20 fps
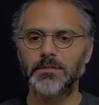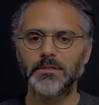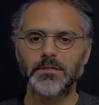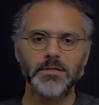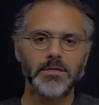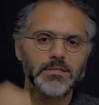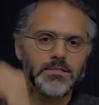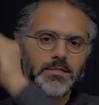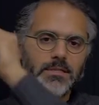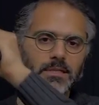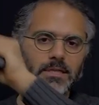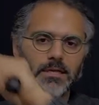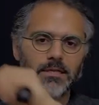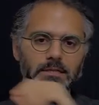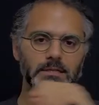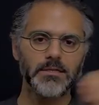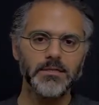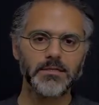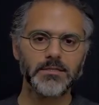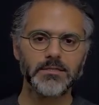Is it like
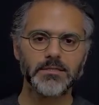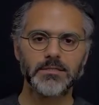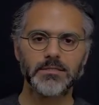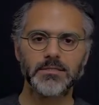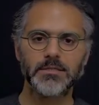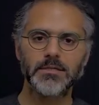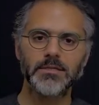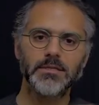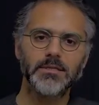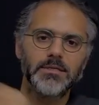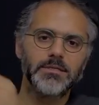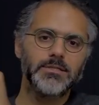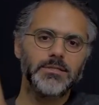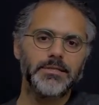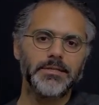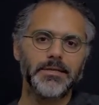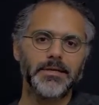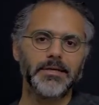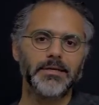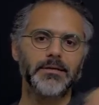this? Is it
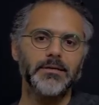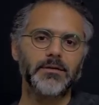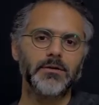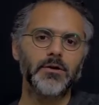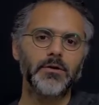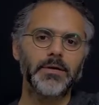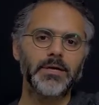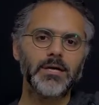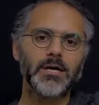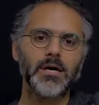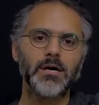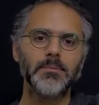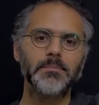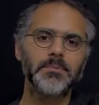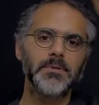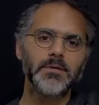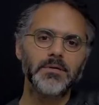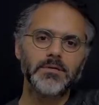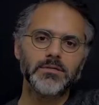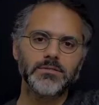like going up?
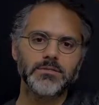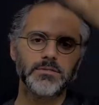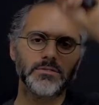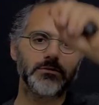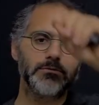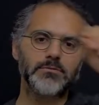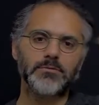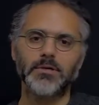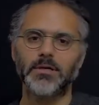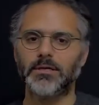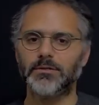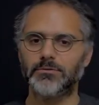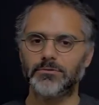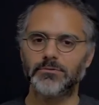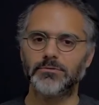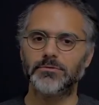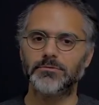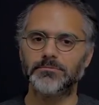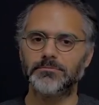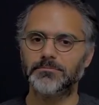Is it, I don't
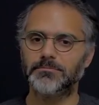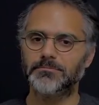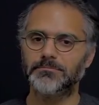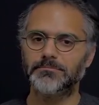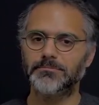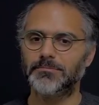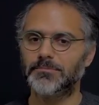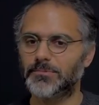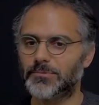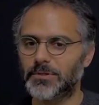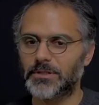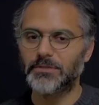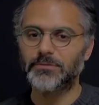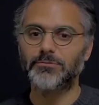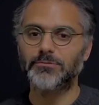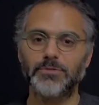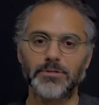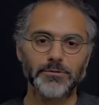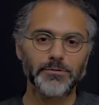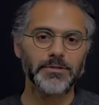know. Try
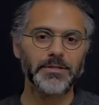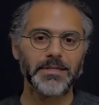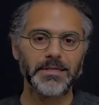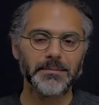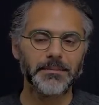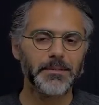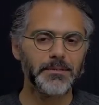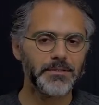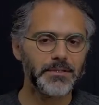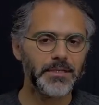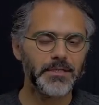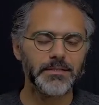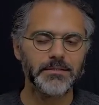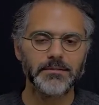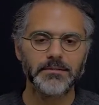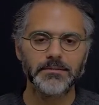to think about that.